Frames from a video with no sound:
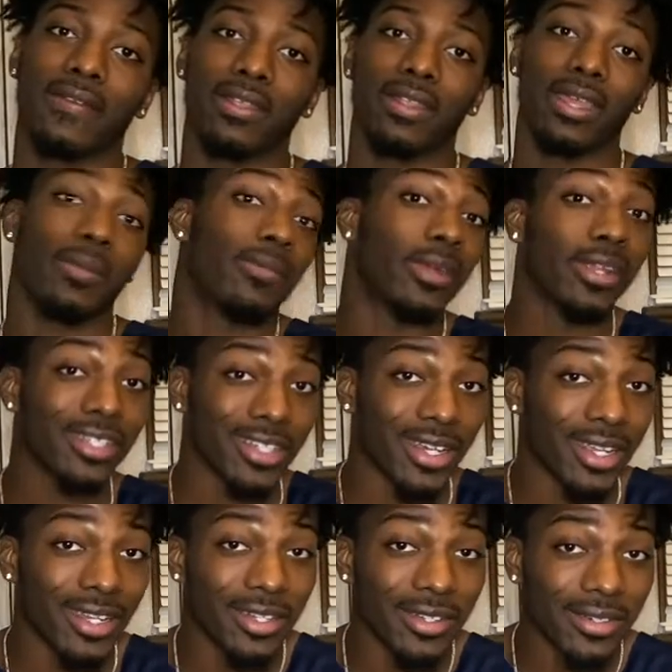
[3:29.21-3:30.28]
they weren't
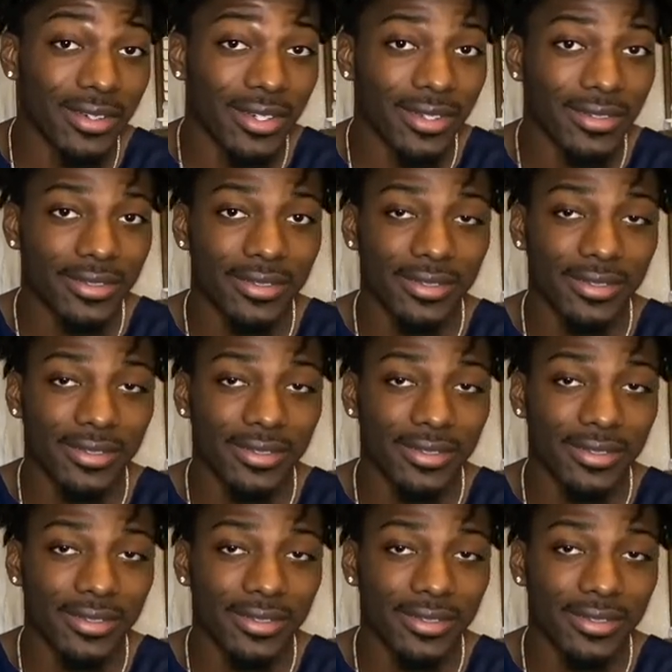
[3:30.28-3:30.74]
trying to do it.